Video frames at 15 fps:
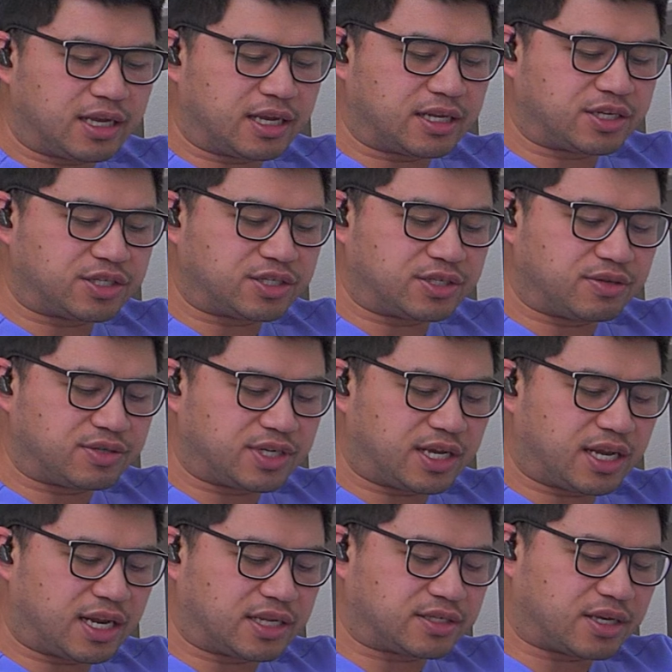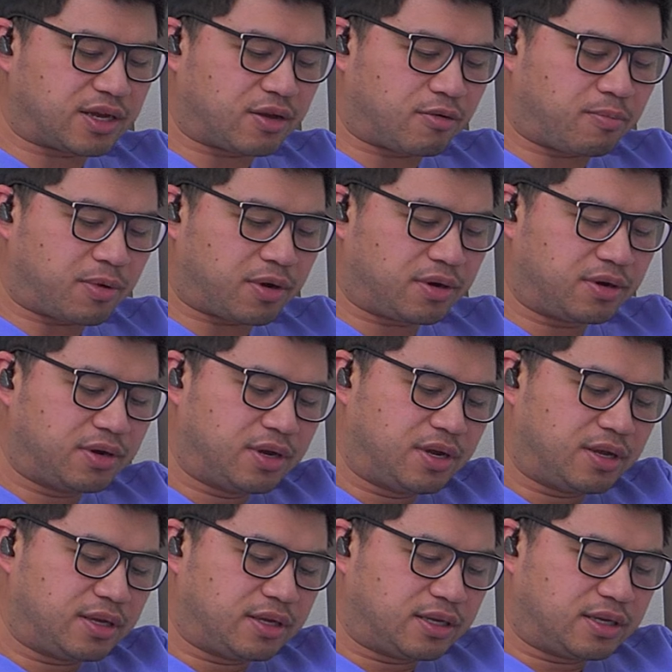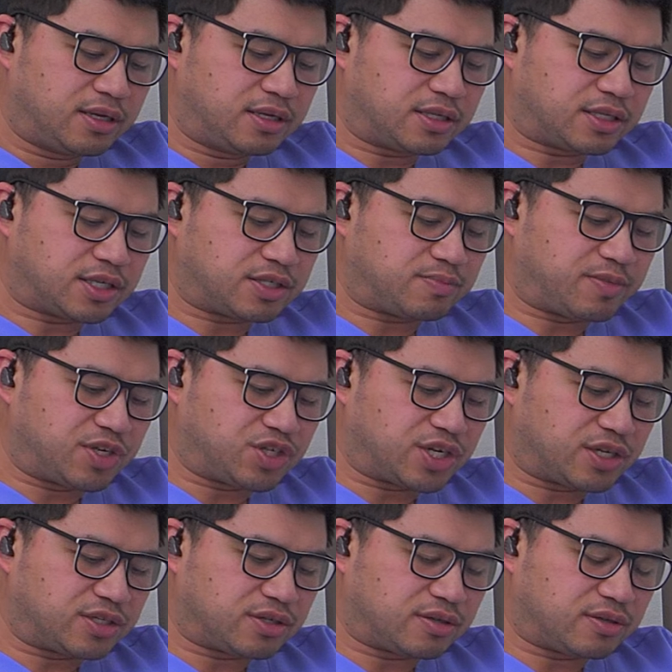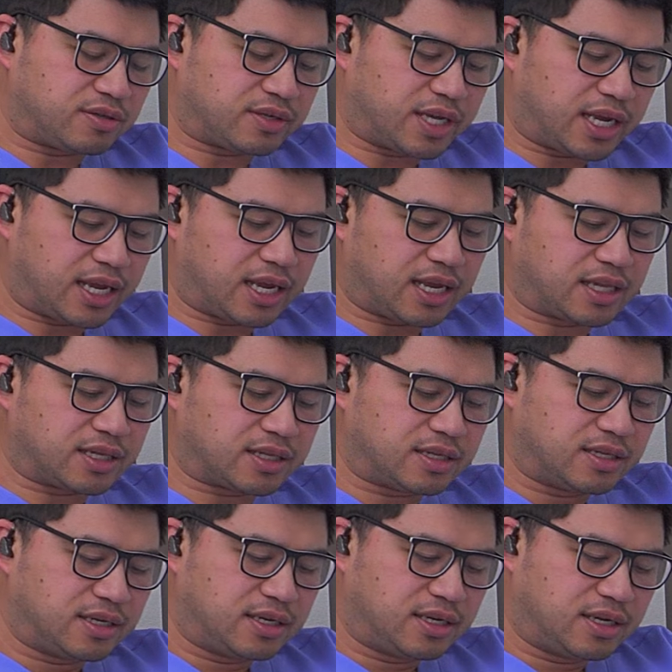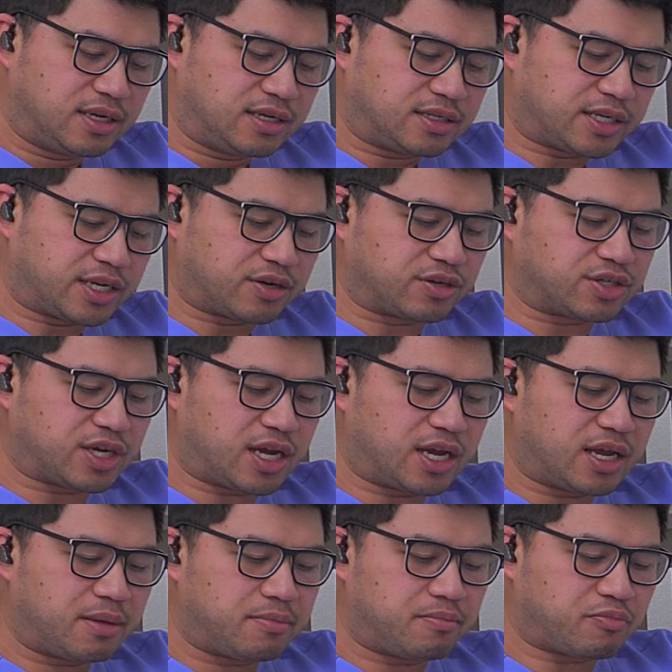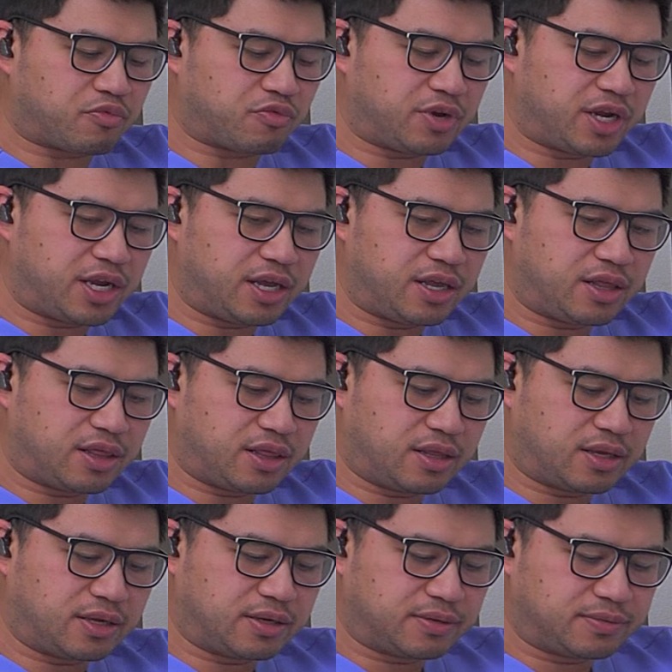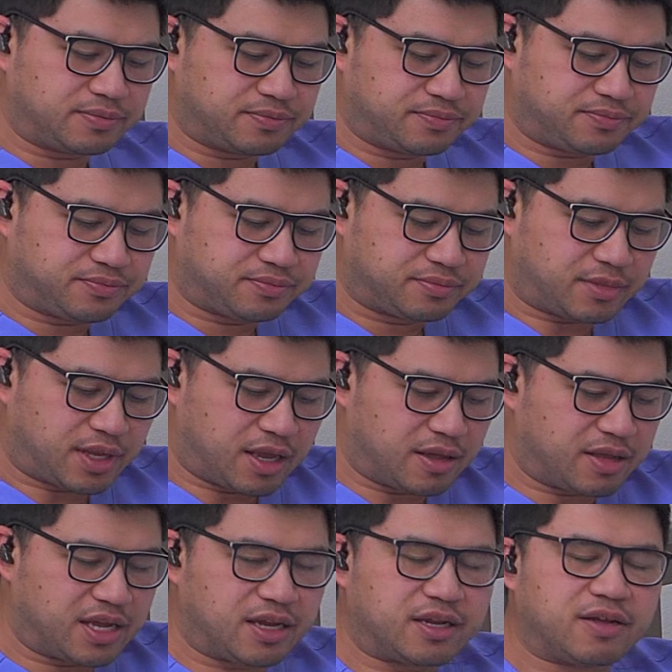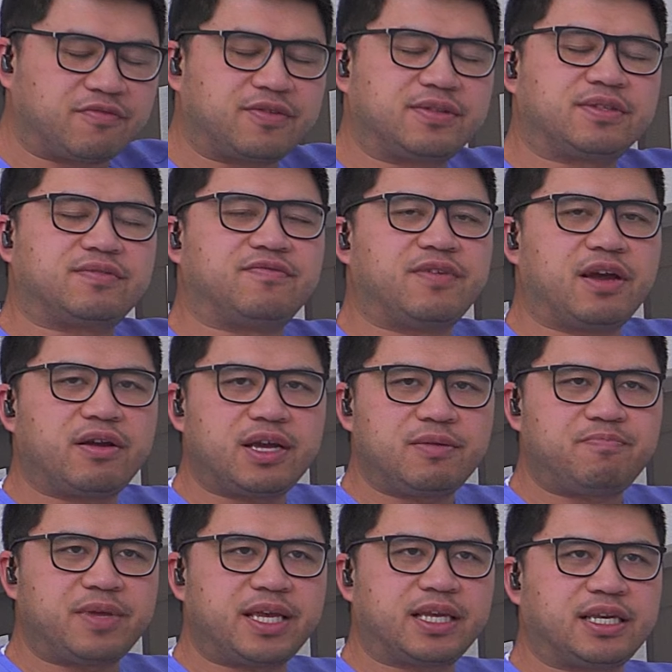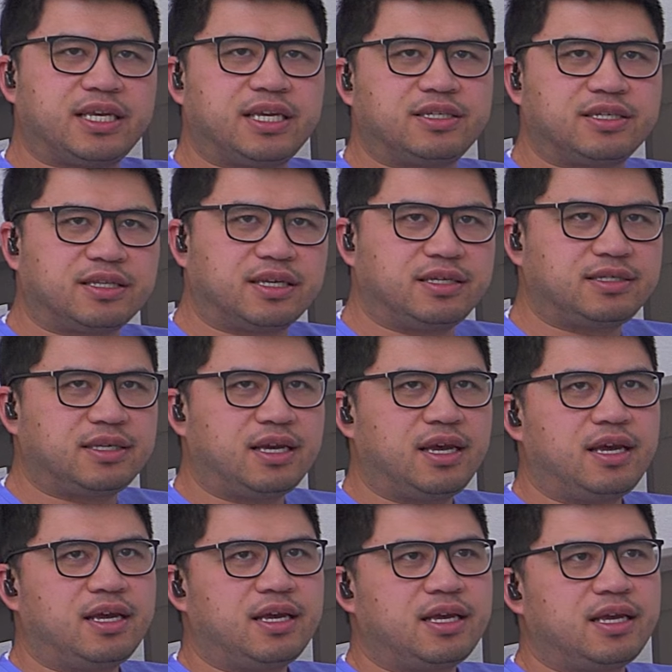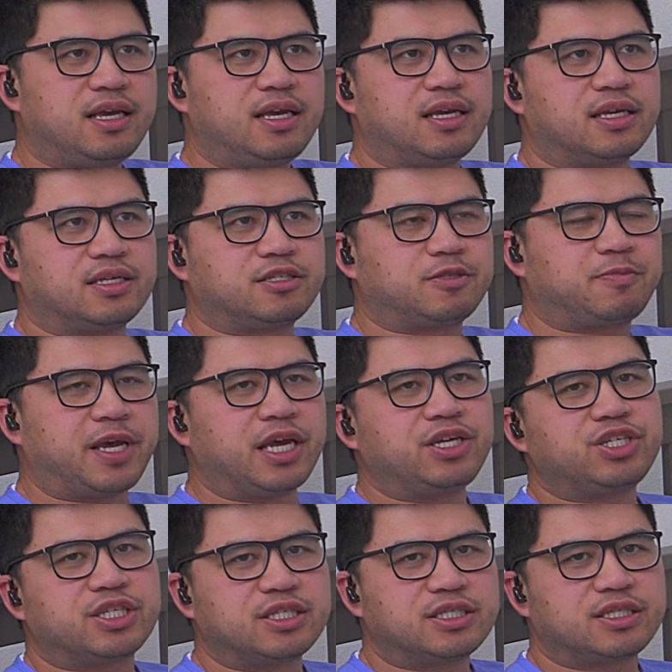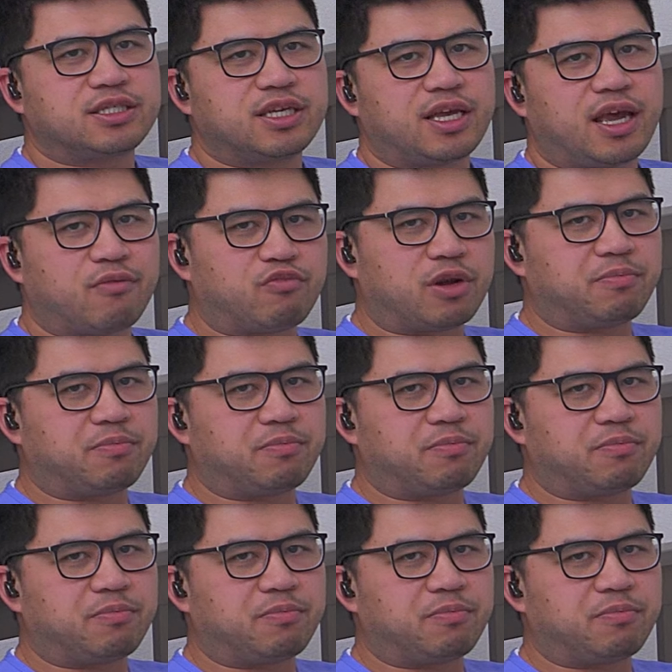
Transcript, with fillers: and just using it as a helper. Just be gentle and take your time, breathe. And a very big key to this is patience and